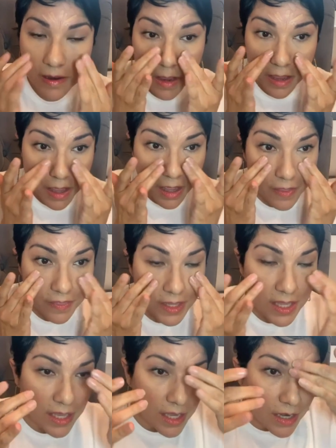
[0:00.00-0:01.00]
And
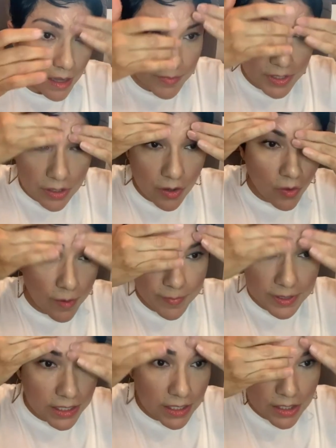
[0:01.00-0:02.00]
then I'm gonna go up in
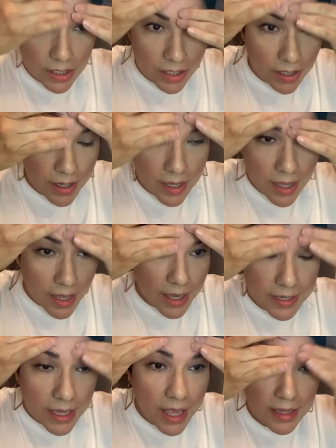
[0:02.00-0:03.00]
here and
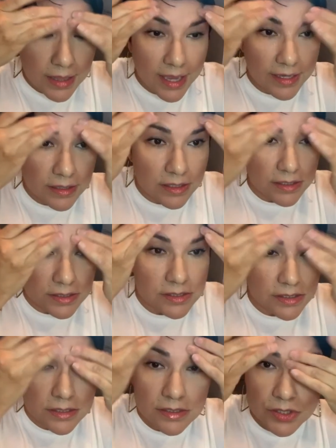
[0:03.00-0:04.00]
highlight this,
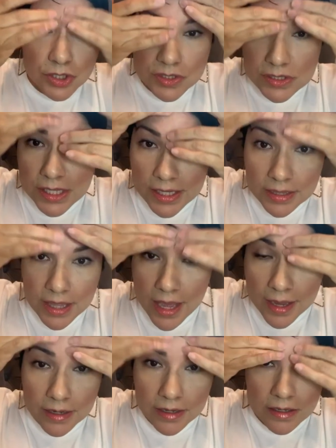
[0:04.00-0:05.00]
just like that,
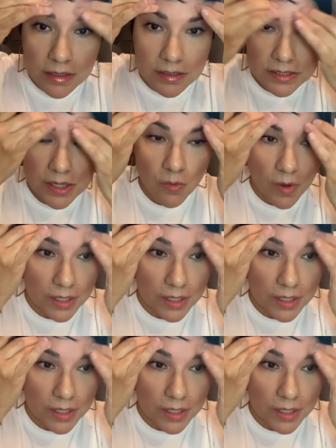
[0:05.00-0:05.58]
because I want it to